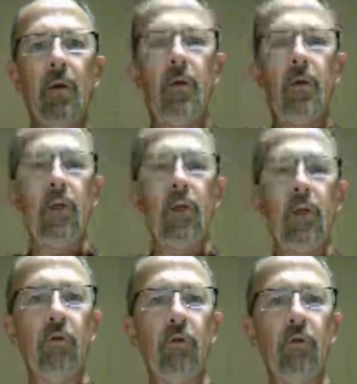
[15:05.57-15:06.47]
union
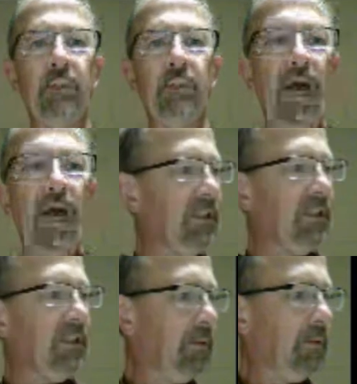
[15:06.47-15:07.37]
dues is
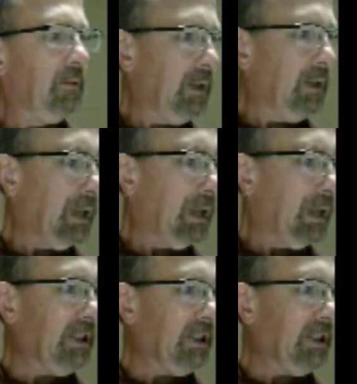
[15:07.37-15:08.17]
yes, it's